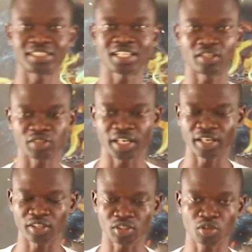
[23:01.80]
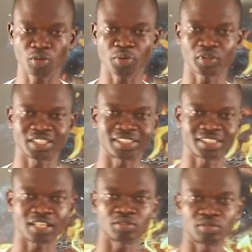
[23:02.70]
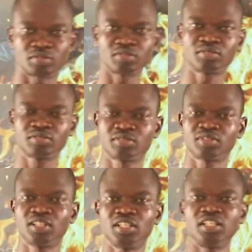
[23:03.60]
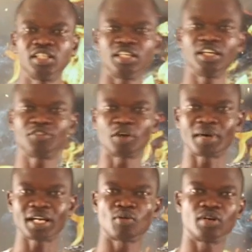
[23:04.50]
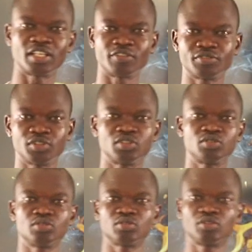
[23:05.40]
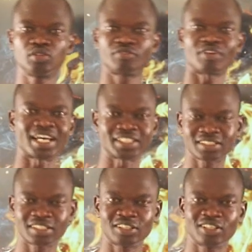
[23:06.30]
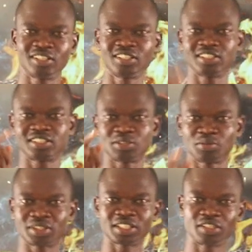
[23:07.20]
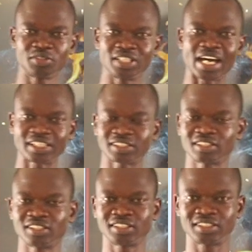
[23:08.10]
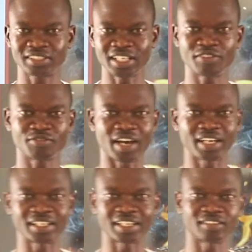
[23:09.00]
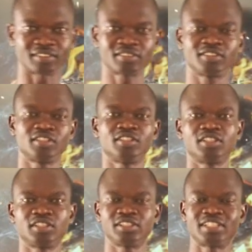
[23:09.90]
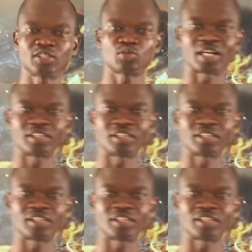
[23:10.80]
the coal pot and charcoal. If your mother wants the food to cook fast, she will tell you that take fan and then just